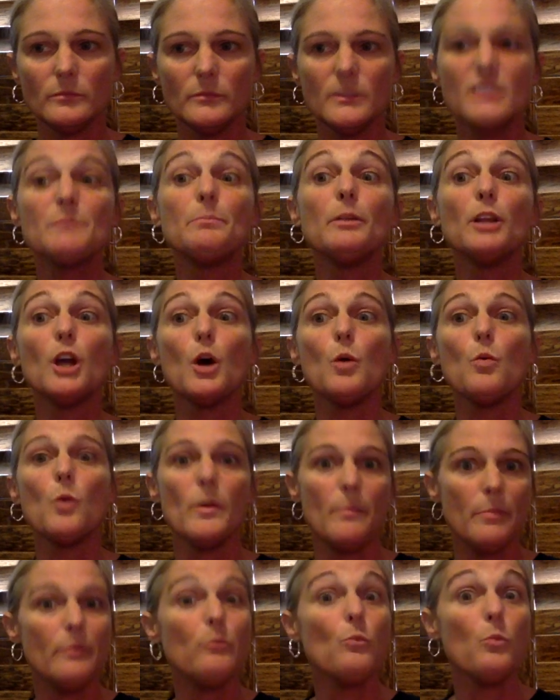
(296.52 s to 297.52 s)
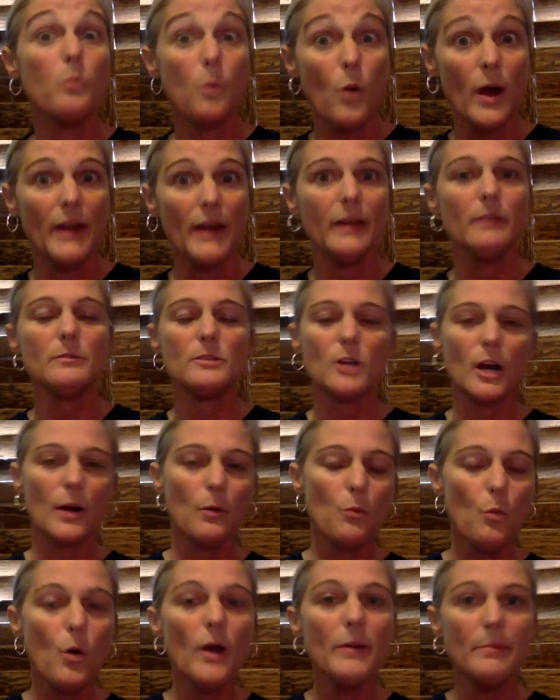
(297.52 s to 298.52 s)
it's below 1
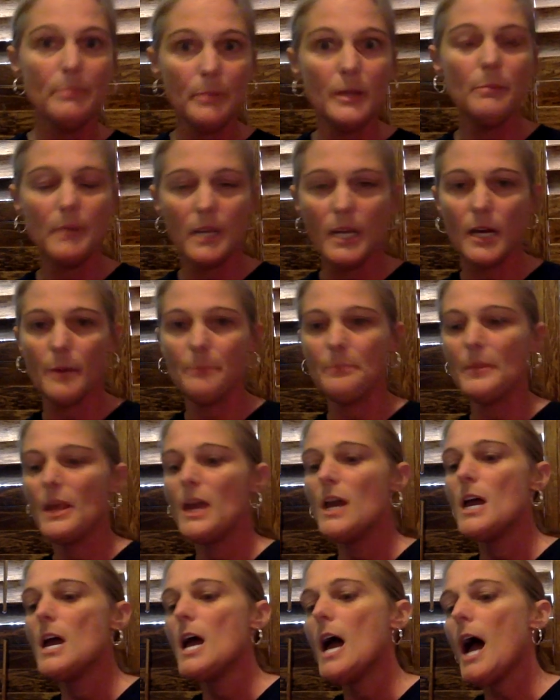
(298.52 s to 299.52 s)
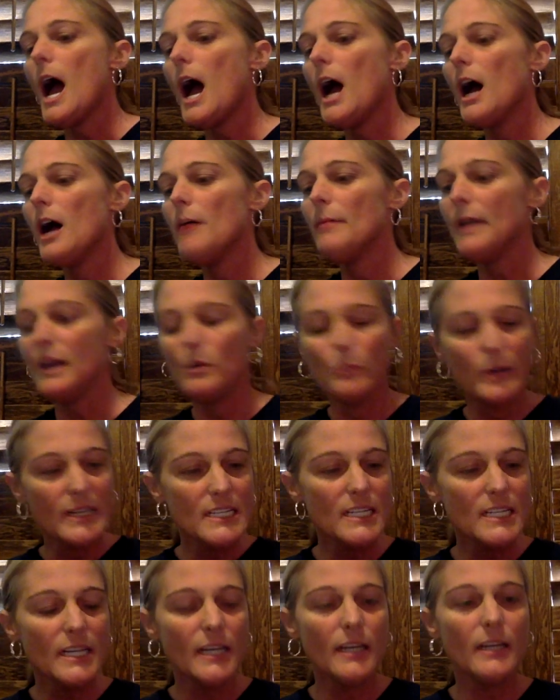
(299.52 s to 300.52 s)
ppm. And we
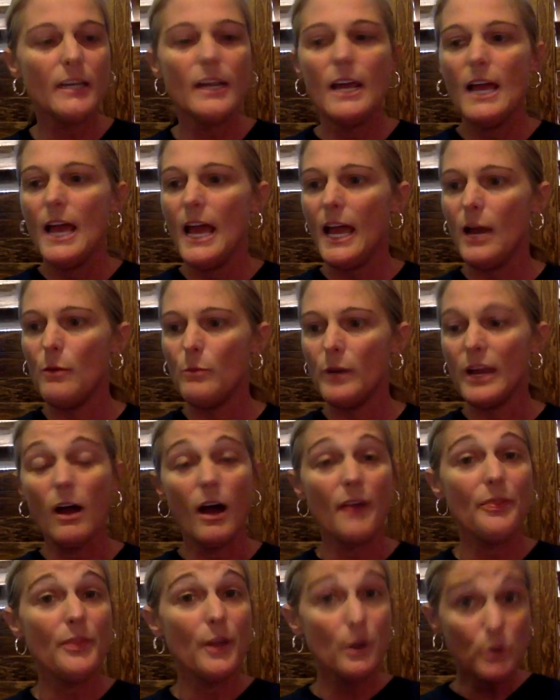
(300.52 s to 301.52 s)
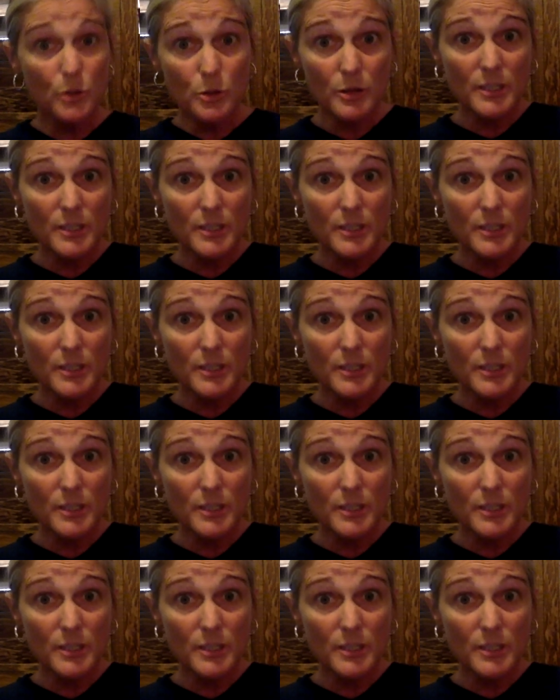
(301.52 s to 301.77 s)
did, and we got those